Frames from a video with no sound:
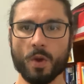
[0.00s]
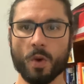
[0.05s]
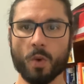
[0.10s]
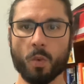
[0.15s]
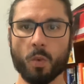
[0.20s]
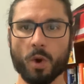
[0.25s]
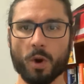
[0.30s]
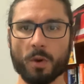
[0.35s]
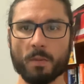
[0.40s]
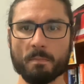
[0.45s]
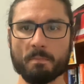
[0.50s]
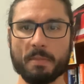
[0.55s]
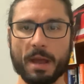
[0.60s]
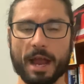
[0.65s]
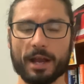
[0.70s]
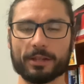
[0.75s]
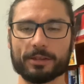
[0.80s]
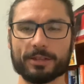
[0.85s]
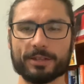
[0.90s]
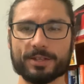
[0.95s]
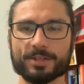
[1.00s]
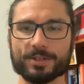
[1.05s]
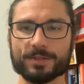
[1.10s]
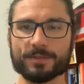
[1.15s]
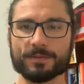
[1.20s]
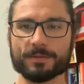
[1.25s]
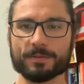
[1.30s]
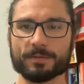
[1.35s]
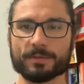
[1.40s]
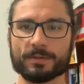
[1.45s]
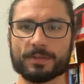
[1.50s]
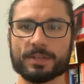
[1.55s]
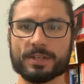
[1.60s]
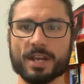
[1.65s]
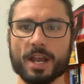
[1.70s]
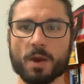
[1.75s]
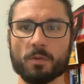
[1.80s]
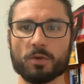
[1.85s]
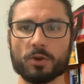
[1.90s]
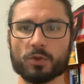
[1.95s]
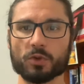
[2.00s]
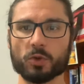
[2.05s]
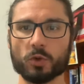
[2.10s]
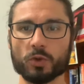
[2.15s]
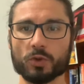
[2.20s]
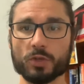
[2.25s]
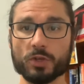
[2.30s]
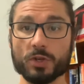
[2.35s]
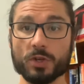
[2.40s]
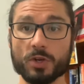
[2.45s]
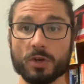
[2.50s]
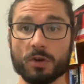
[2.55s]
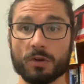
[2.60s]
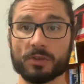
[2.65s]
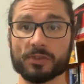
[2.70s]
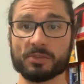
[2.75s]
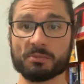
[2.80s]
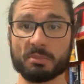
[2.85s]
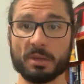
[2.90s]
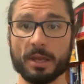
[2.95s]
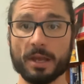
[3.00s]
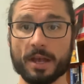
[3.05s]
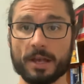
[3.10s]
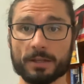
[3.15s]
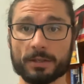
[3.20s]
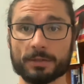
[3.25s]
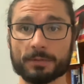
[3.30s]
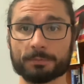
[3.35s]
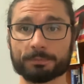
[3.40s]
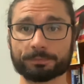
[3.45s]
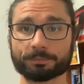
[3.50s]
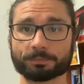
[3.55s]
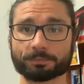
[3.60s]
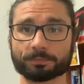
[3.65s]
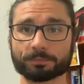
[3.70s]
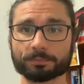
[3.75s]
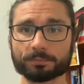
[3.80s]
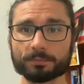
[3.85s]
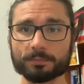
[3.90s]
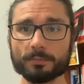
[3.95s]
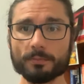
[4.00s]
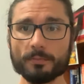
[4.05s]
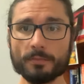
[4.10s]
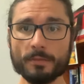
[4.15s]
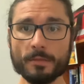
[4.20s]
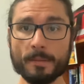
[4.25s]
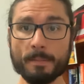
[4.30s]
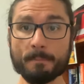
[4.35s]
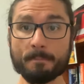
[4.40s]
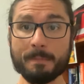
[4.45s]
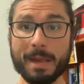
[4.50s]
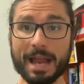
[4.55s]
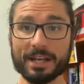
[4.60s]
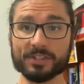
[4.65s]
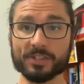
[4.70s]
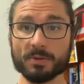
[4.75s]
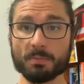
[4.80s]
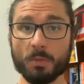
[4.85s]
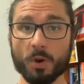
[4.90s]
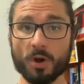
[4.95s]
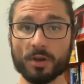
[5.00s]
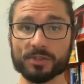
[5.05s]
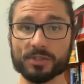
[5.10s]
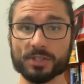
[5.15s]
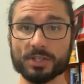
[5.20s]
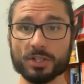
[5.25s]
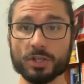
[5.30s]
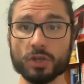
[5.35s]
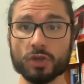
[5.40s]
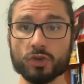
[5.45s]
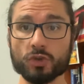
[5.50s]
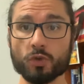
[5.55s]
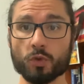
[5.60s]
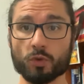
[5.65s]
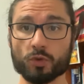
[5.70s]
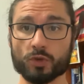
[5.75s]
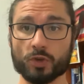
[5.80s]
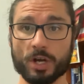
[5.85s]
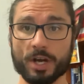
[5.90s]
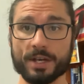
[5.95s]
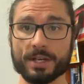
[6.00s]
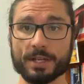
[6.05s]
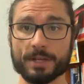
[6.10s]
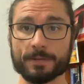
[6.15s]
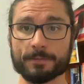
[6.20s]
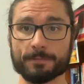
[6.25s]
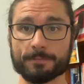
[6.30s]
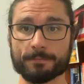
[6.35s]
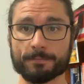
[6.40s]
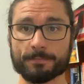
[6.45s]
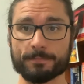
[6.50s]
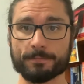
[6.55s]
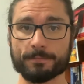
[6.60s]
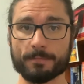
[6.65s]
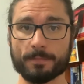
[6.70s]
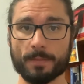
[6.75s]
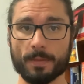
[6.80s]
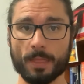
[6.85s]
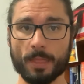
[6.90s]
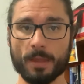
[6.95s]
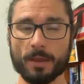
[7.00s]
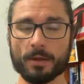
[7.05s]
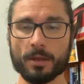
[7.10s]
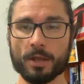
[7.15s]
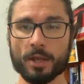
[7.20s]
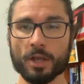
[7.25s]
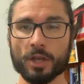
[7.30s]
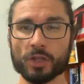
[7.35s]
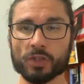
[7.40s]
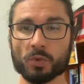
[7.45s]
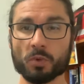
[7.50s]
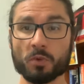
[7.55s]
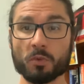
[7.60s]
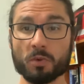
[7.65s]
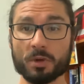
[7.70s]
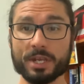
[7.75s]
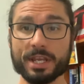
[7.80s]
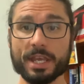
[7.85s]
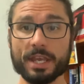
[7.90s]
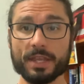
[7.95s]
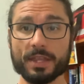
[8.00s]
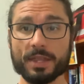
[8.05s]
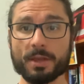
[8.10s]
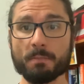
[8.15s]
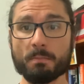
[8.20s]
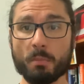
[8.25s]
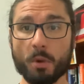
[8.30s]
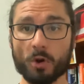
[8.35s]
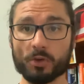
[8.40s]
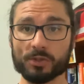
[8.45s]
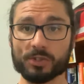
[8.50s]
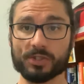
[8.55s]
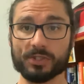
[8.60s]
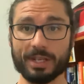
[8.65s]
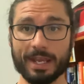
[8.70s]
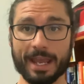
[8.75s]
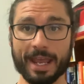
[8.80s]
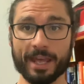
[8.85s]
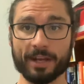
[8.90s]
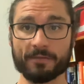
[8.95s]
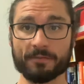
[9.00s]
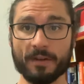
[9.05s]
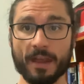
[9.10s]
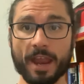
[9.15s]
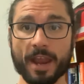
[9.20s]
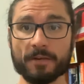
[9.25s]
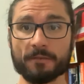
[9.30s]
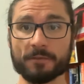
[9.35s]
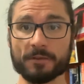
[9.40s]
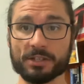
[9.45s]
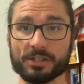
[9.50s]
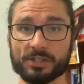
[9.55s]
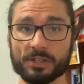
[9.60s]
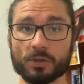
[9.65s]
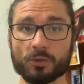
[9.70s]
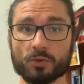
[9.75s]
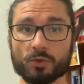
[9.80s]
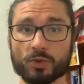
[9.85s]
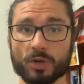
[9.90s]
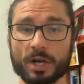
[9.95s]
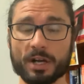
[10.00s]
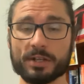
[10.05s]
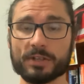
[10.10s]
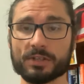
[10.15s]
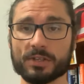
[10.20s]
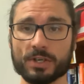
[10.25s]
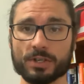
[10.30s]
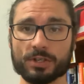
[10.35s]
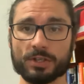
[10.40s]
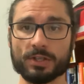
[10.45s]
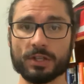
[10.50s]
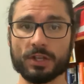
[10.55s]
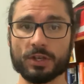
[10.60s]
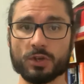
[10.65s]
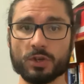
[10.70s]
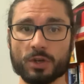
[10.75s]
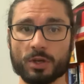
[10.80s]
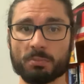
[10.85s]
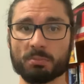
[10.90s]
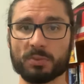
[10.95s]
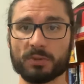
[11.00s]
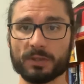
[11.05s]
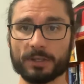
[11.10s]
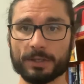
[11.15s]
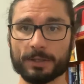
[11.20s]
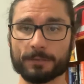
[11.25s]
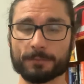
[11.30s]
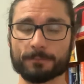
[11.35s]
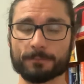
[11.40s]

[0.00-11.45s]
Welcome back, Legion. Today I want to talk to you guys about maximizing your training. So we want to get the most out of every single training session that you complete.